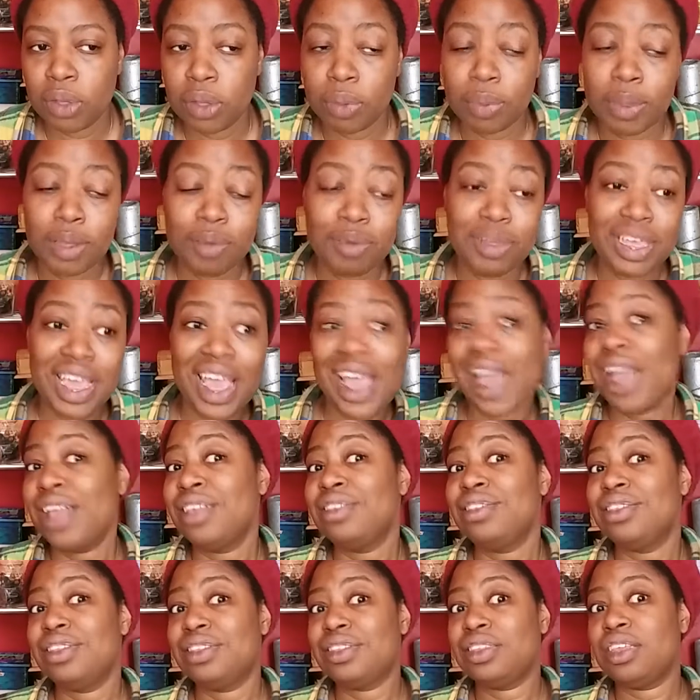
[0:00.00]
Maybe
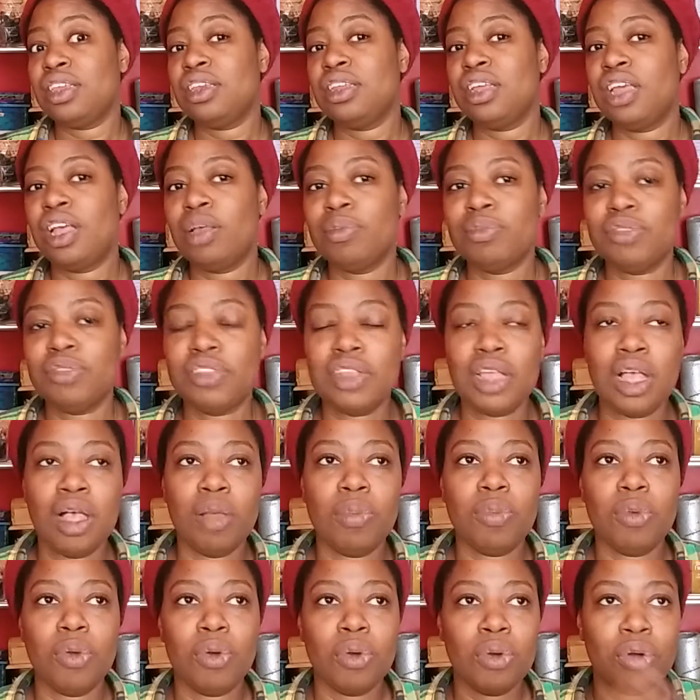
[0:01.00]
as the sun comes
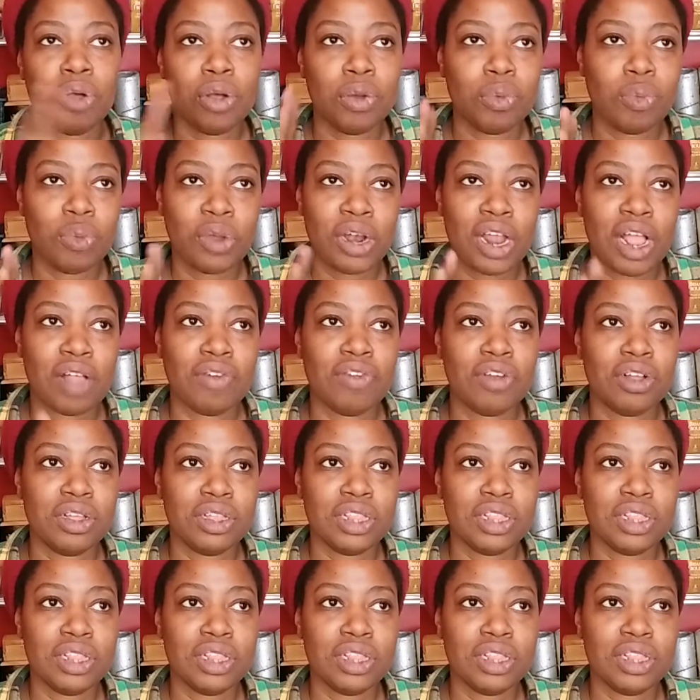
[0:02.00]
up or whatever,